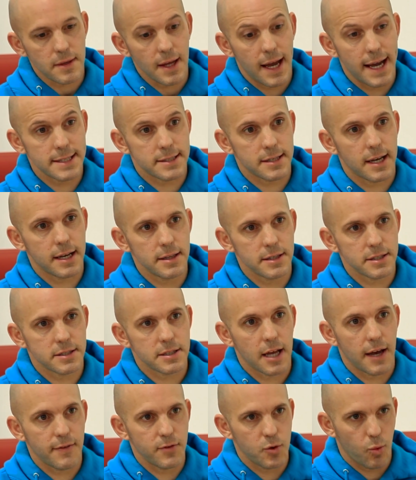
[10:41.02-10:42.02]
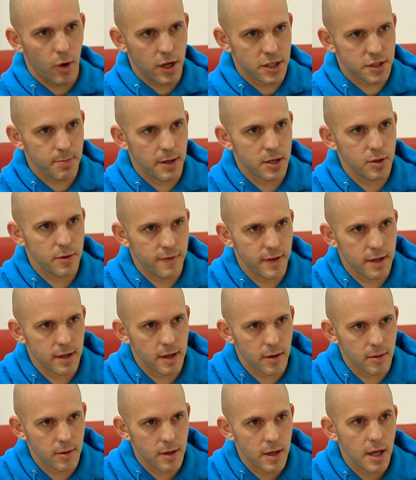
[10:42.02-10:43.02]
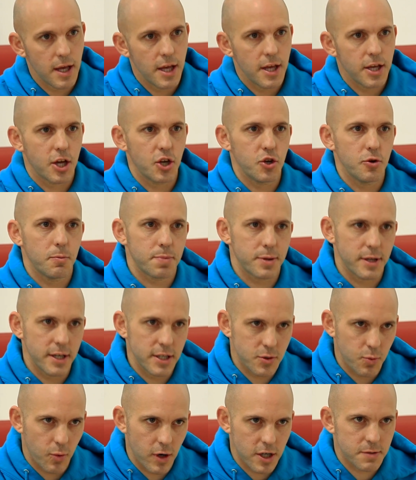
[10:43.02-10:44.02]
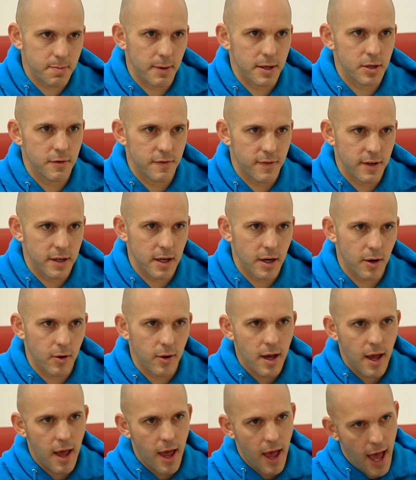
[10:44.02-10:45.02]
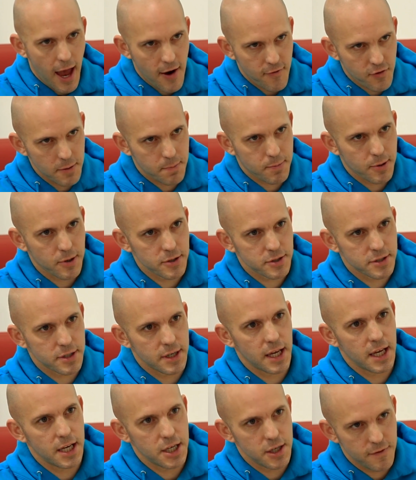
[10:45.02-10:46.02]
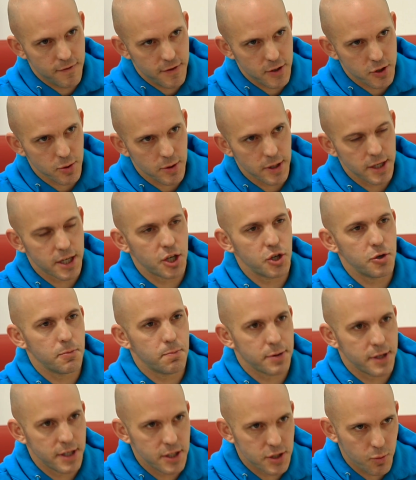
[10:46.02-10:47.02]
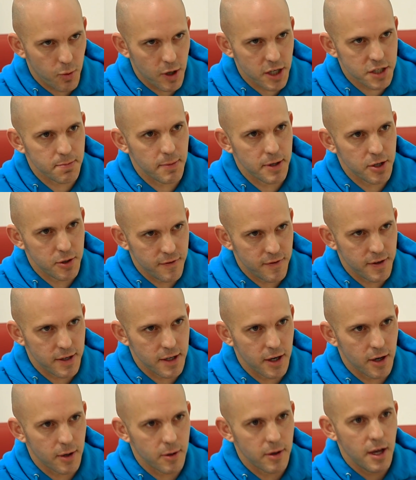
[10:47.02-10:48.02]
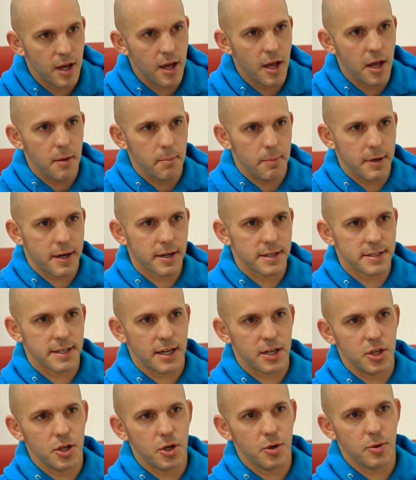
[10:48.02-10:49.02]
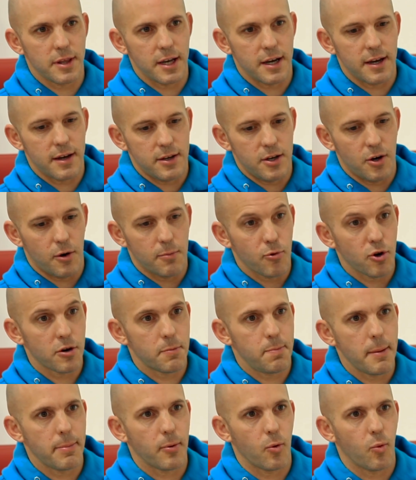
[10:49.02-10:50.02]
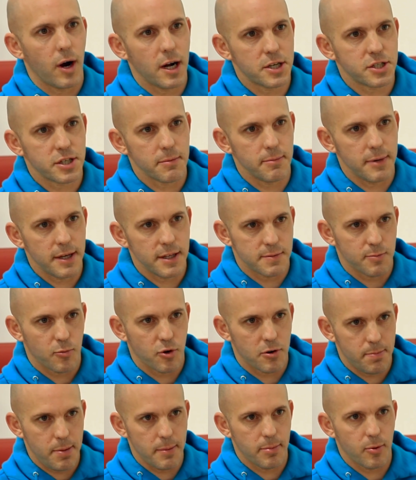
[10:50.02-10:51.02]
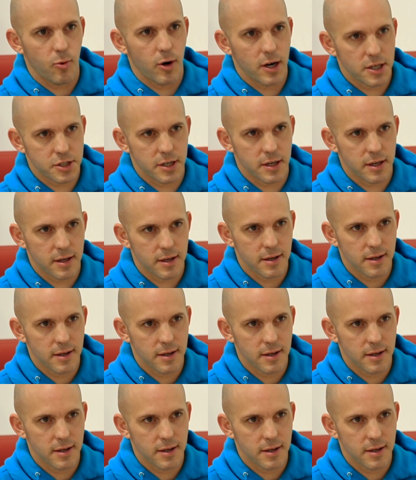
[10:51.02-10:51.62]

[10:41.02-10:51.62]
I said, hey, listen, have you watched my new video? Can you please watch my new video? Every person individually, can you please watch my new video? Because I knew that more people watching means more people watching.